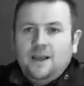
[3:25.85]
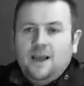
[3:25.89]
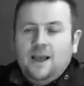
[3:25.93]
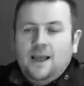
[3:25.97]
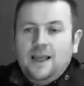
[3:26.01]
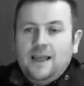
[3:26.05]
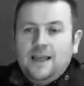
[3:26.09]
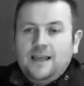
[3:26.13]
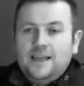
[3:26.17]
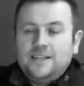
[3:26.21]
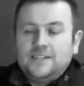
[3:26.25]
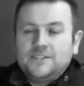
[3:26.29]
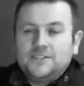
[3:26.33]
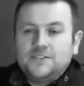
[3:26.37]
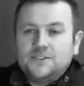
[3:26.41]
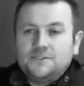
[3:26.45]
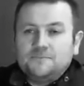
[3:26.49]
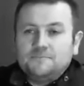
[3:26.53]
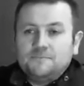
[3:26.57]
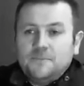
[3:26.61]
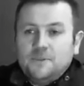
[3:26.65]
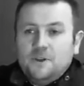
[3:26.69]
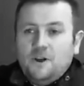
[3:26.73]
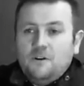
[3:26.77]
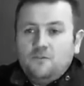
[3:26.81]
and
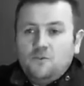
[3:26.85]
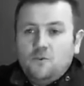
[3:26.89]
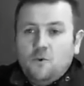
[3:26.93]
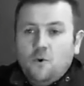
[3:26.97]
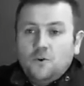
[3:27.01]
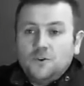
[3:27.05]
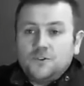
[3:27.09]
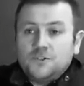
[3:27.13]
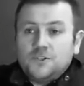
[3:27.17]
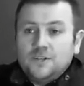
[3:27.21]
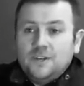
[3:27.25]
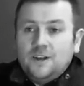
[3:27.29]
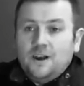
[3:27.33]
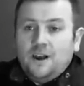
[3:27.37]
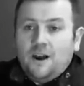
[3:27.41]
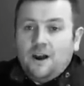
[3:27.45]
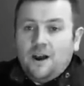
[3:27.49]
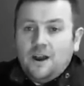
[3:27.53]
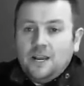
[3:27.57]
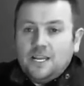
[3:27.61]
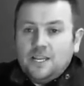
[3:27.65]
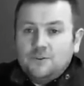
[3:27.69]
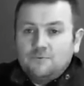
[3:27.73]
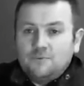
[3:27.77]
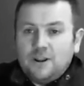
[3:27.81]
of course,
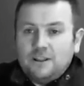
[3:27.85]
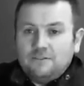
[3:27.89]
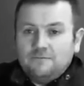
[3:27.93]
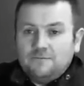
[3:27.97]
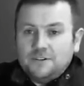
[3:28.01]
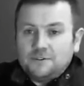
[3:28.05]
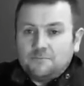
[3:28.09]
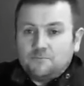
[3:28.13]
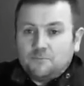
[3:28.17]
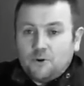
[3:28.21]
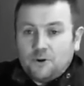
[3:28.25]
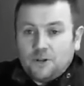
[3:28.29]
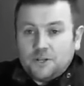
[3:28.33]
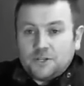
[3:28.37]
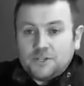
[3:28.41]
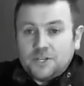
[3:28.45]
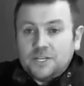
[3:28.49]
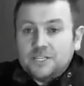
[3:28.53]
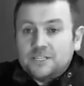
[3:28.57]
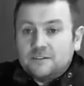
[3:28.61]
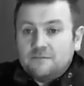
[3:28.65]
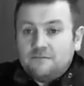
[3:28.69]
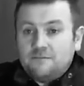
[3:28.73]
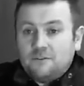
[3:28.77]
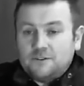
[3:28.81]
highly relevant products
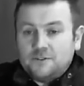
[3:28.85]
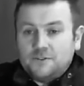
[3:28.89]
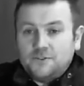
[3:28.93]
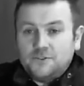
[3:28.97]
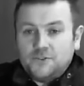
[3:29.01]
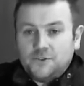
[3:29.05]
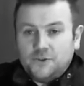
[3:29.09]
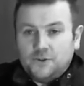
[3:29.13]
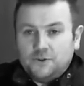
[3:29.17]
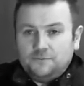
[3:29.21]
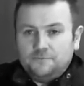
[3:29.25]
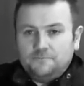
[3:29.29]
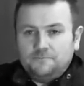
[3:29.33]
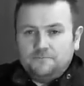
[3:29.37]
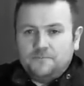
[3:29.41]
in the funnel too.